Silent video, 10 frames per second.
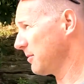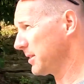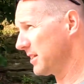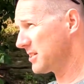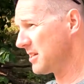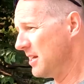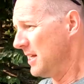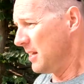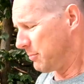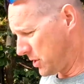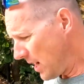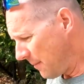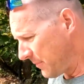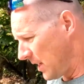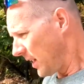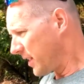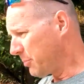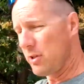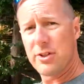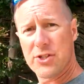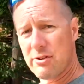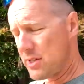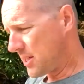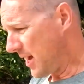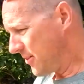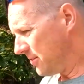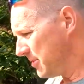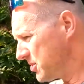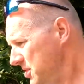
them in this. But yeah, I'm going to put a little series together,